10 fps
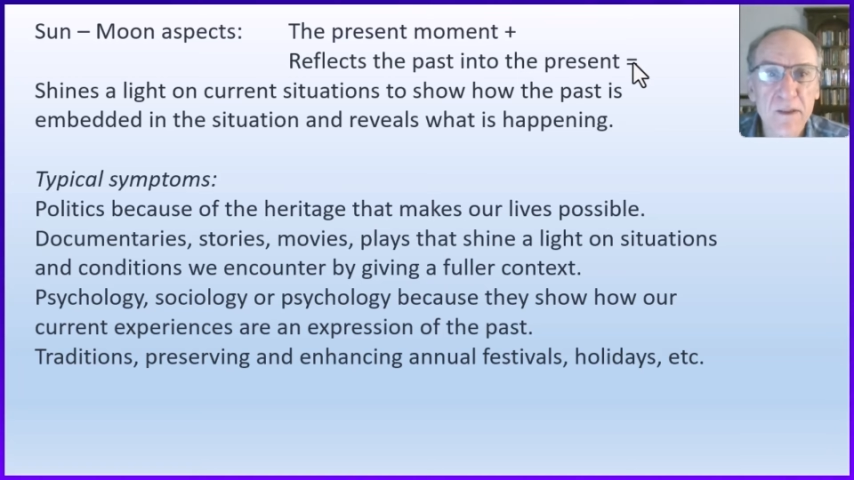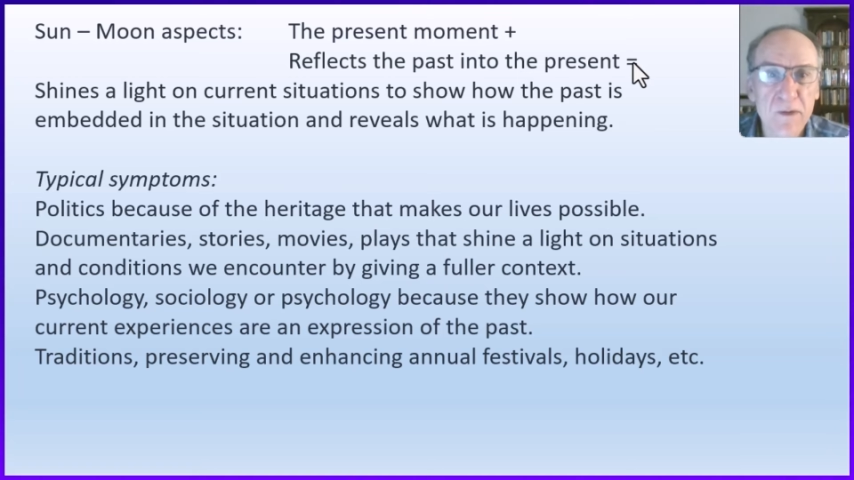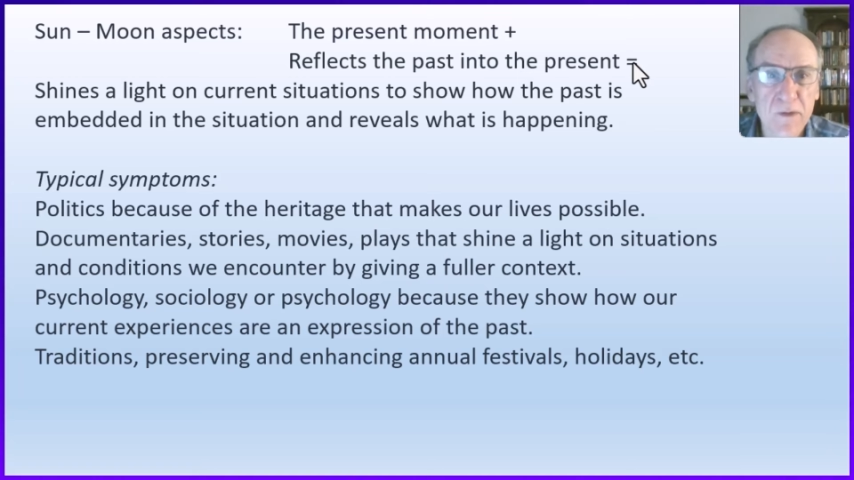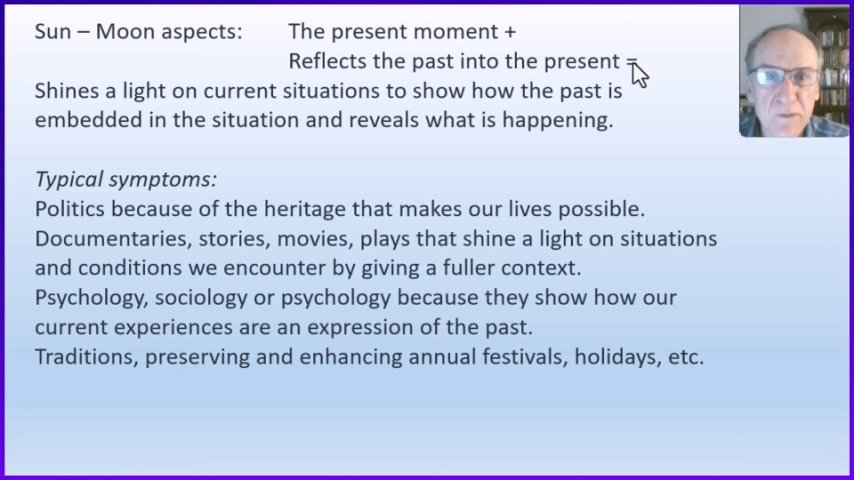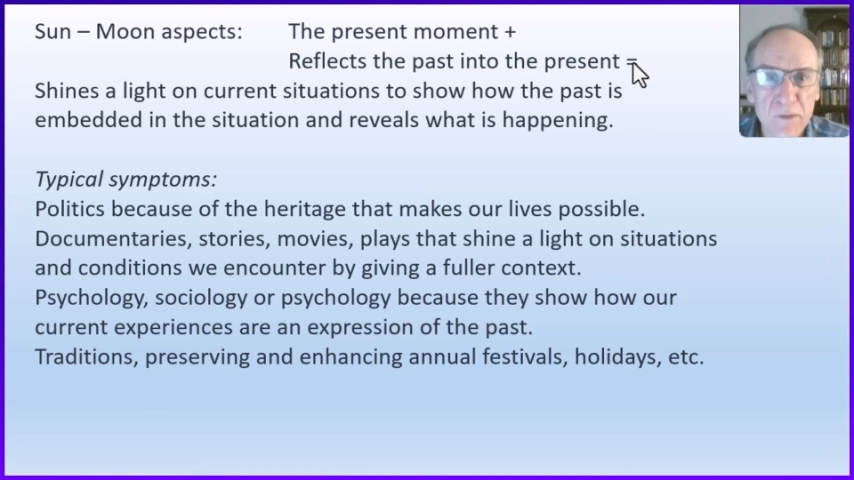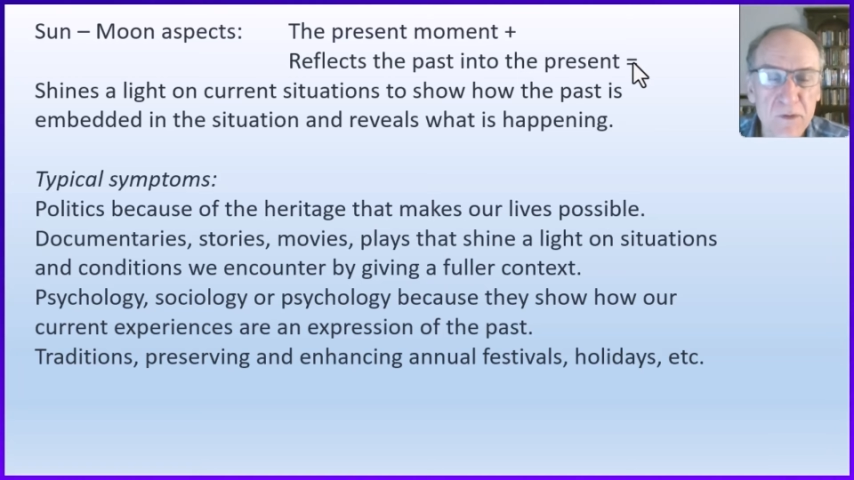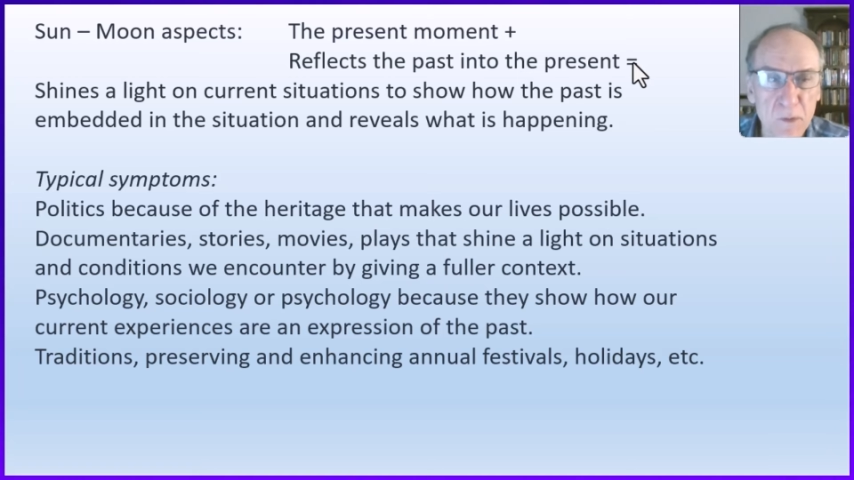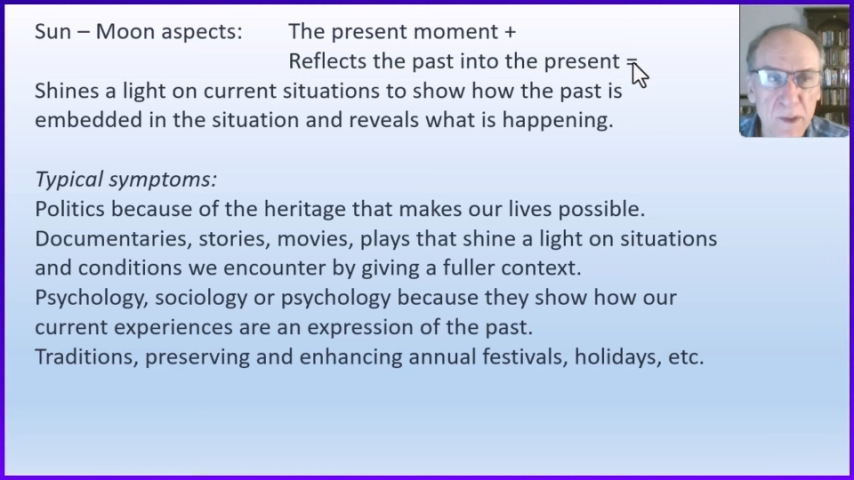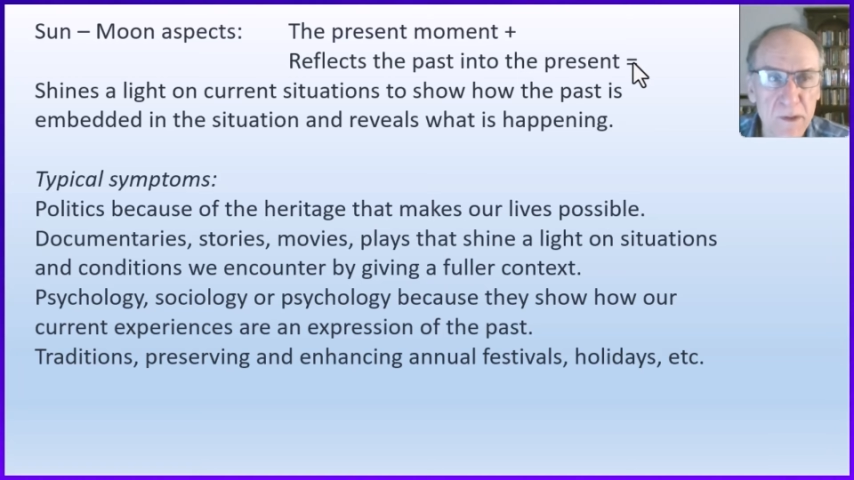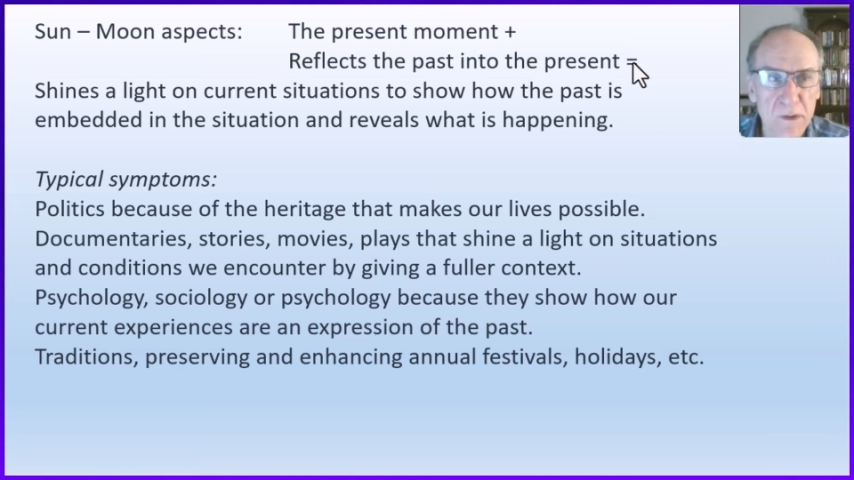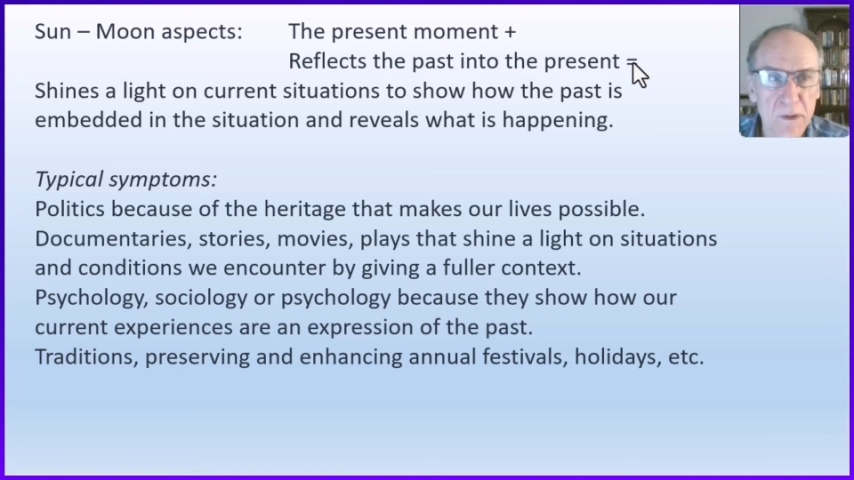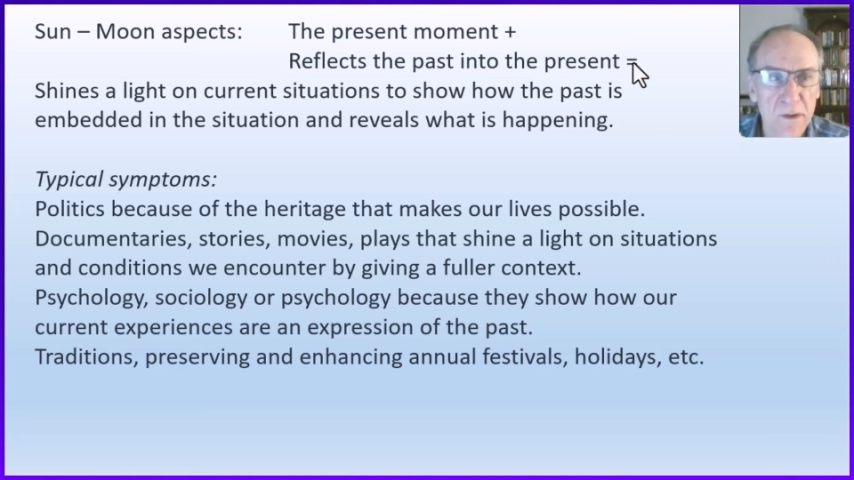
situation,